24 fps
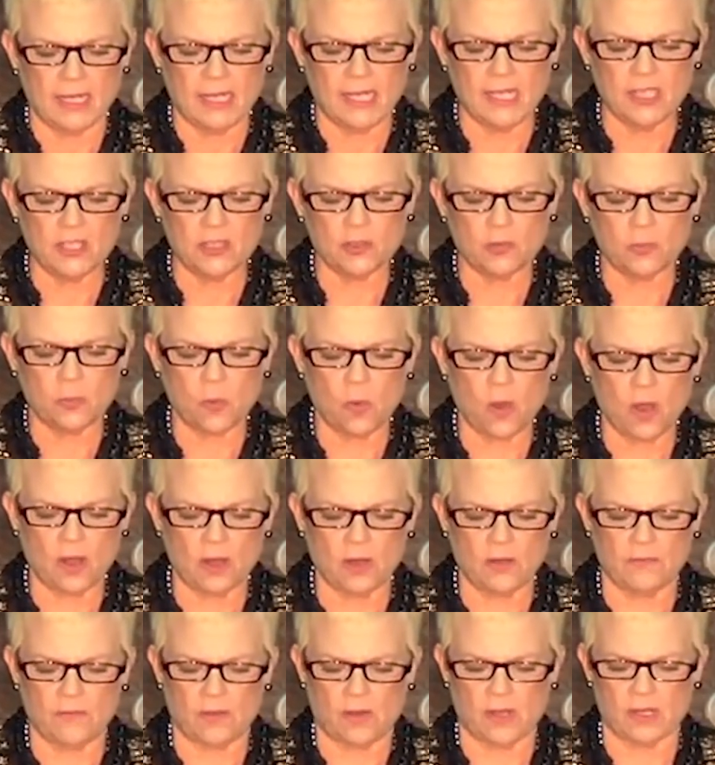Each one
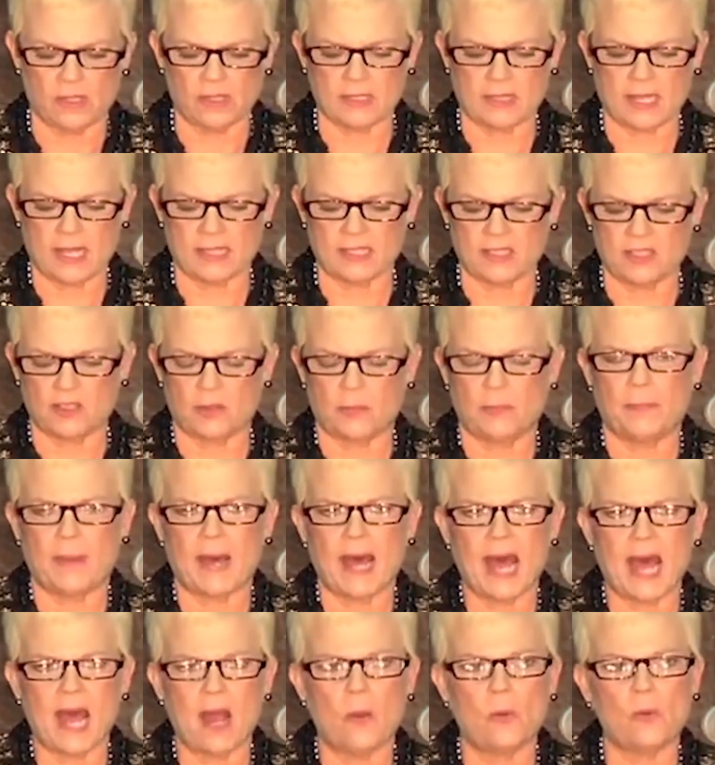of us has the
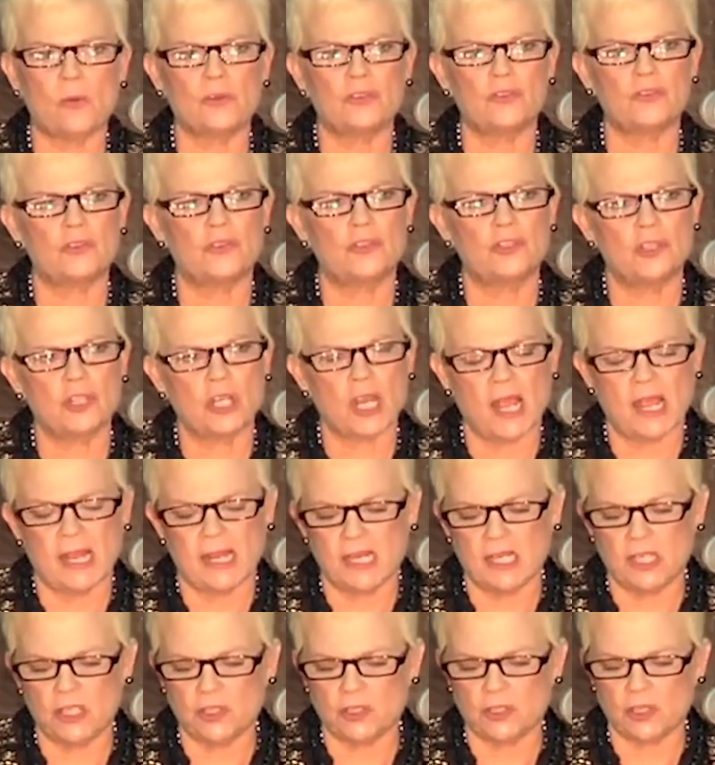power to
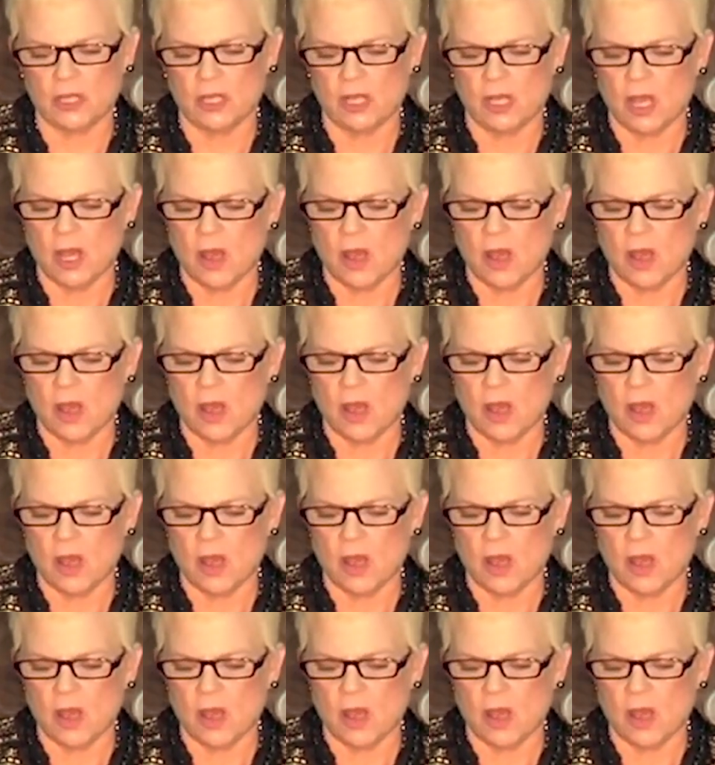change